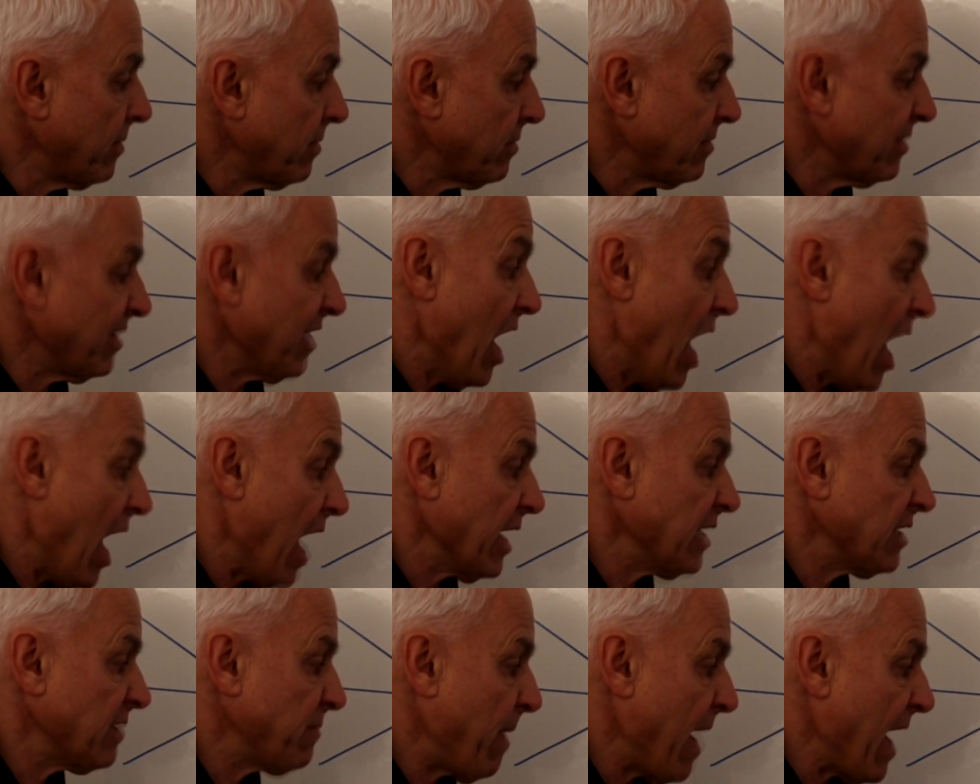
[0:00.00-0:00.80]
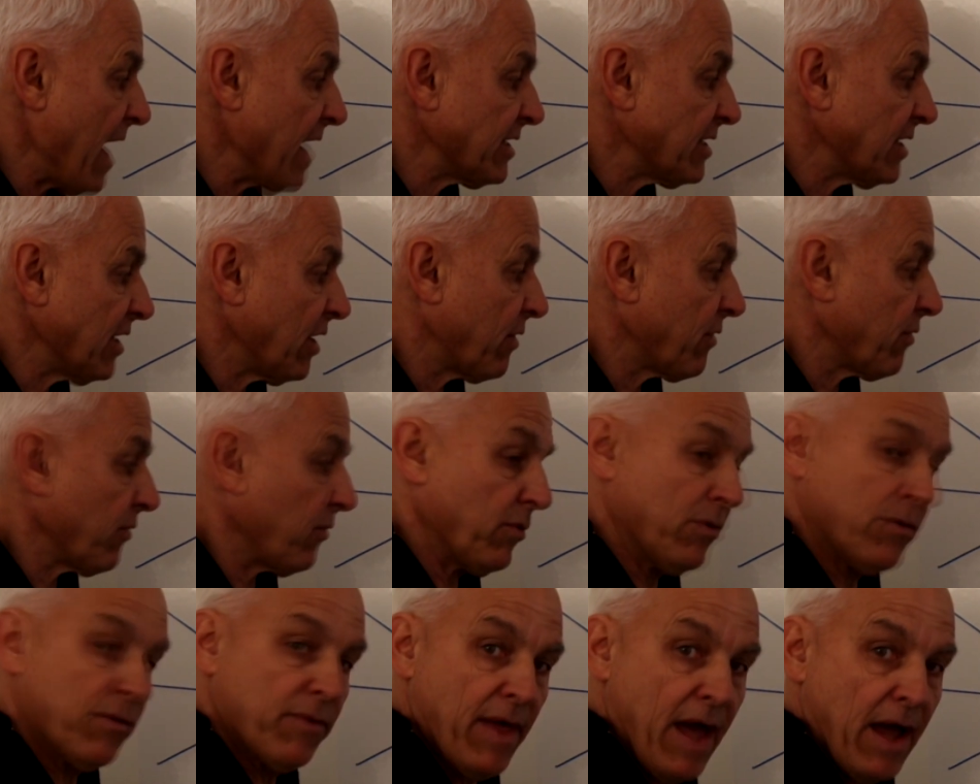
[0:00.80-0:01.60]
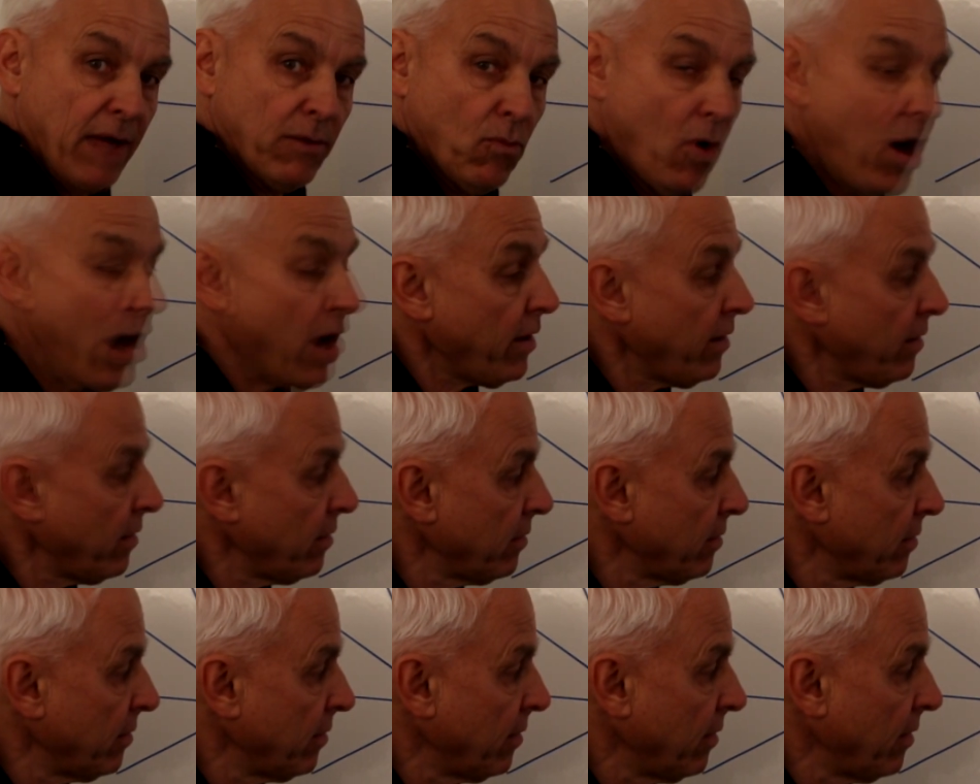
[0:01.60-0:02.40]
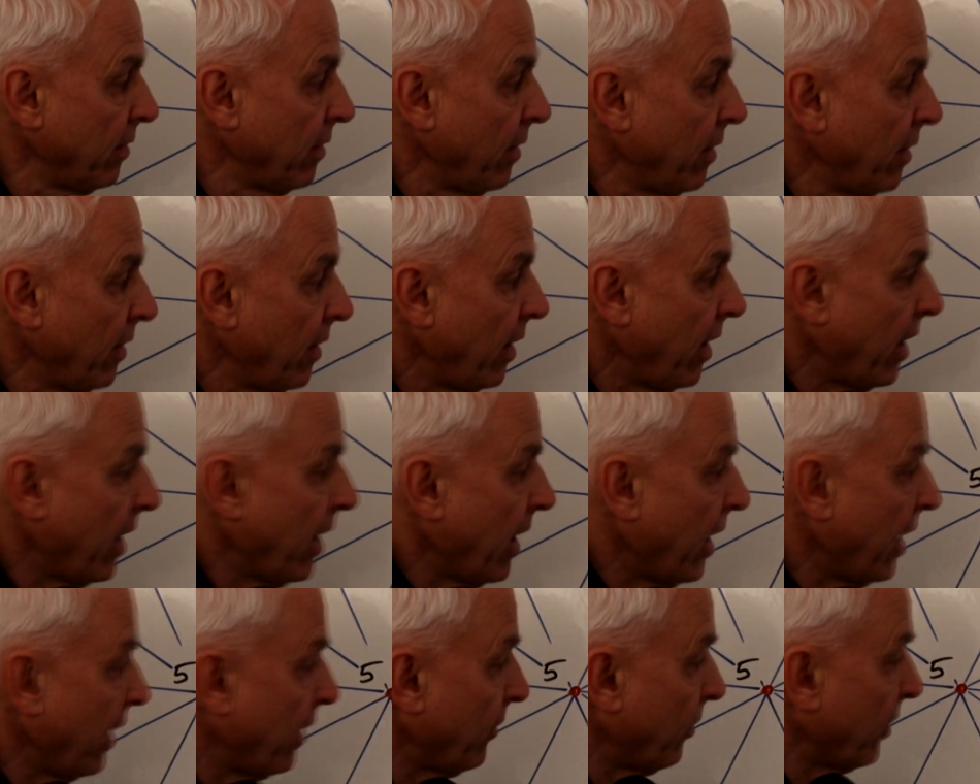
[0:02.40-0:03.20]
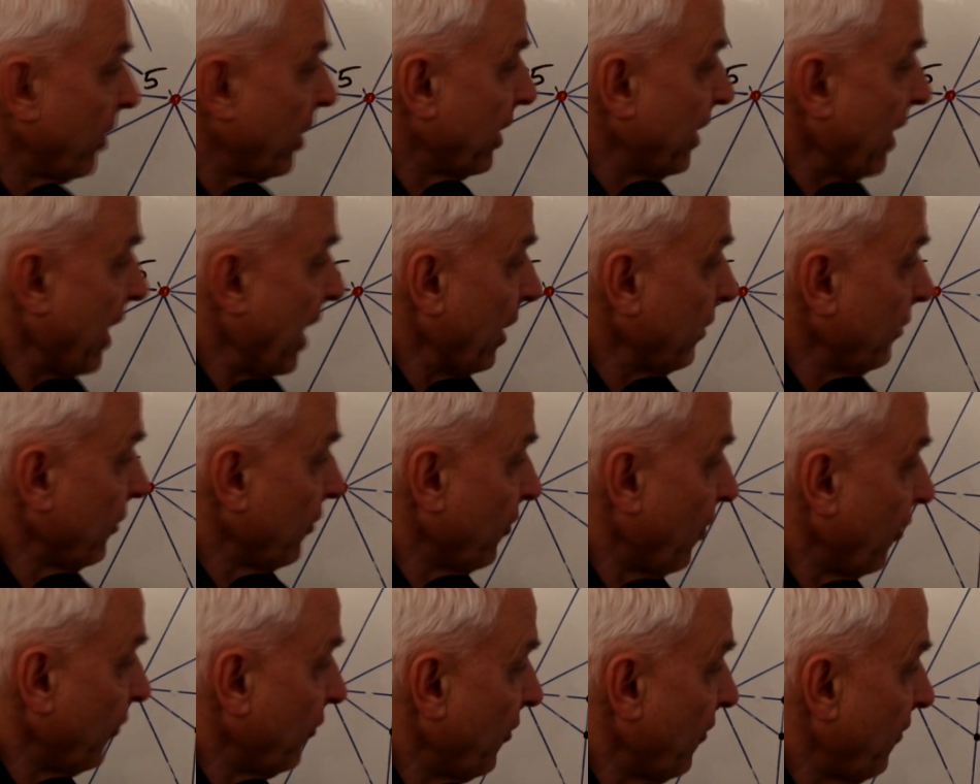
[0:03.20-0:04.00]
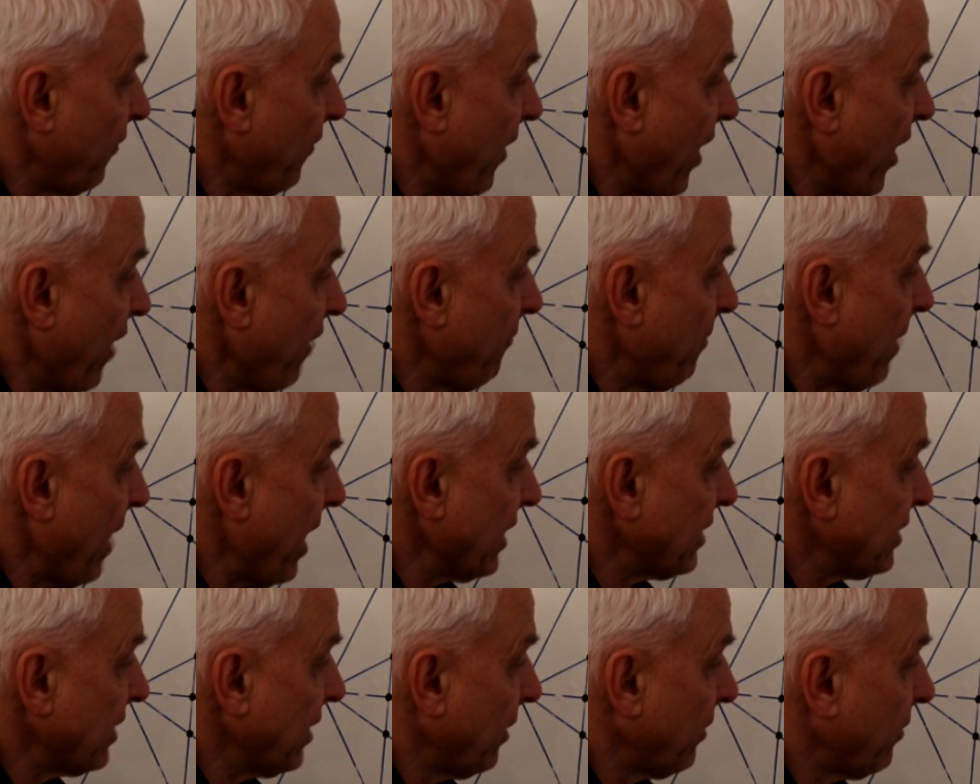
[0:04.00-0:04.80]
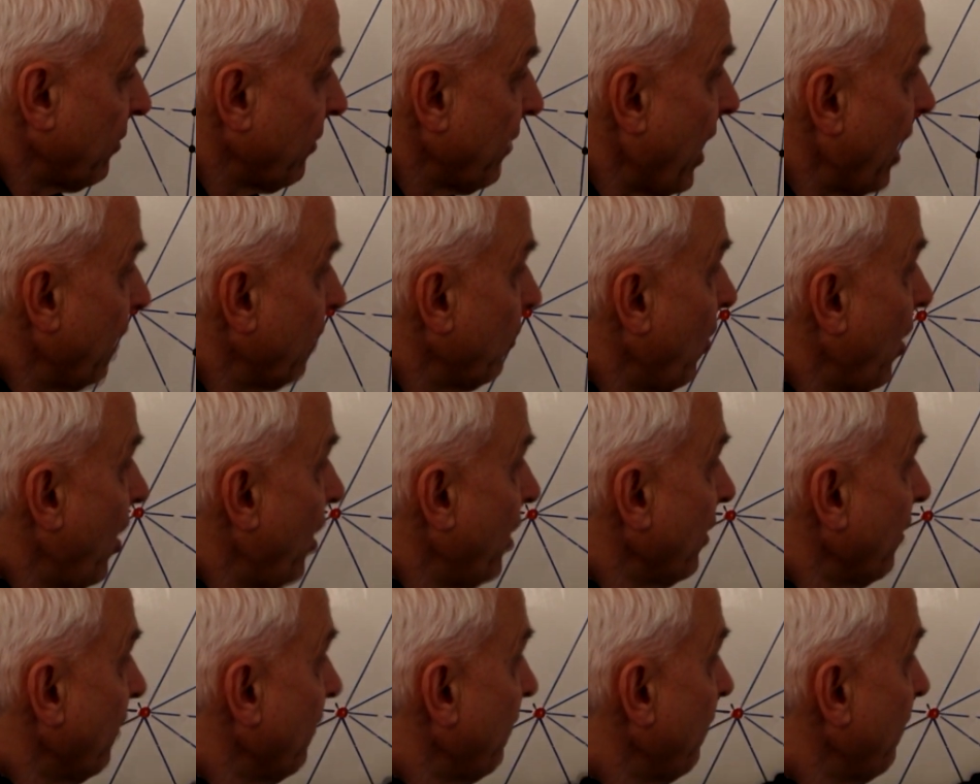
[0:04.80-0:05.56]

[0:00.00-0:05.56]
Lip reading: lines passing through that one. And we can count, there's also 5 passing through that one, and